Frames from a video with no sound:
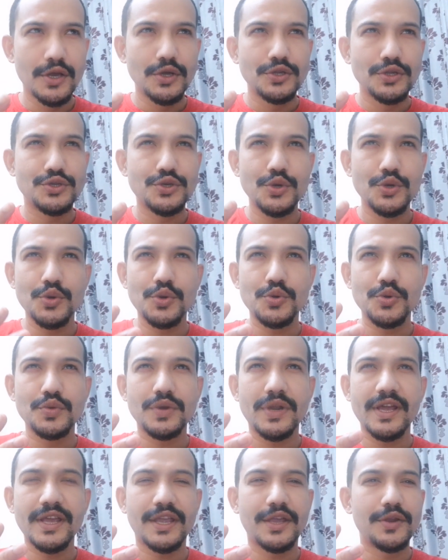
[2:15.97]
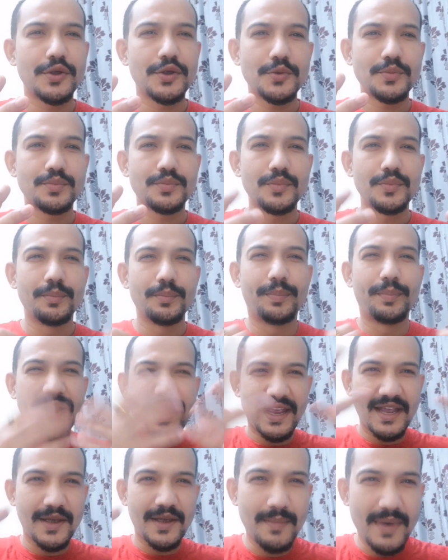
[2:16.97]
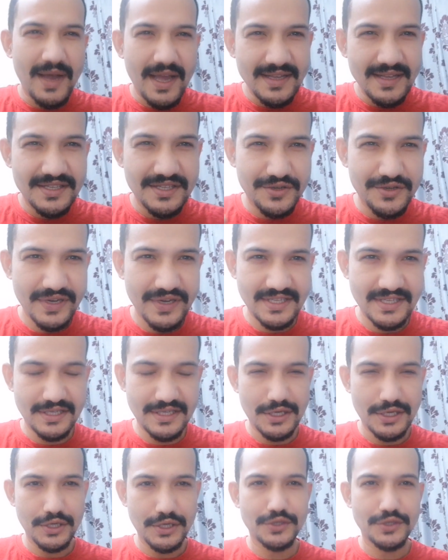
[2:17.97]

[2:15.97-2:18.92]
to, like, you know, break my stress.